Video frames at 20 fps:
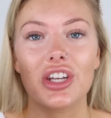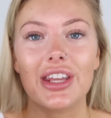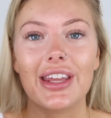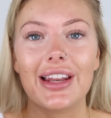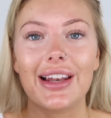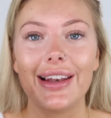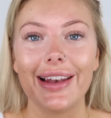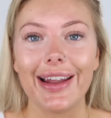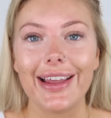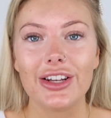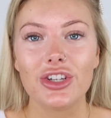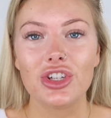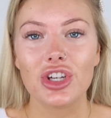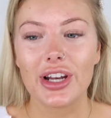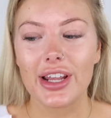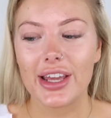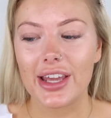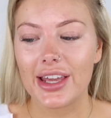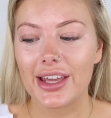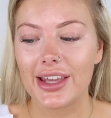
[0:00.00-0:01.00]

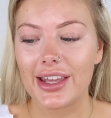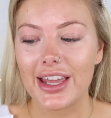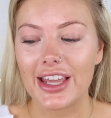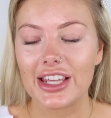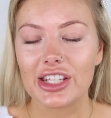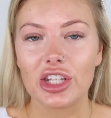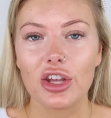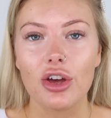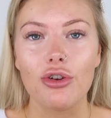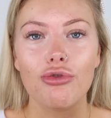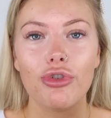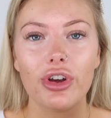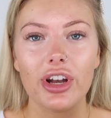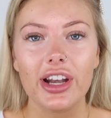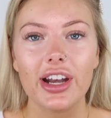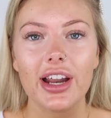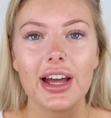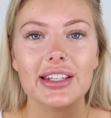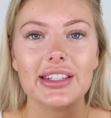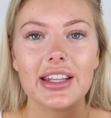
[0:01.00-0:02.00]
it's a really
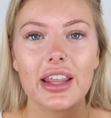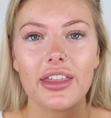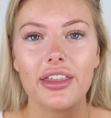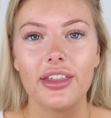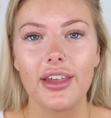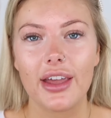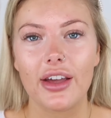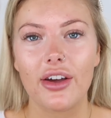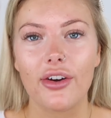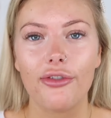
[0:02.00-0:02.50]
nice thick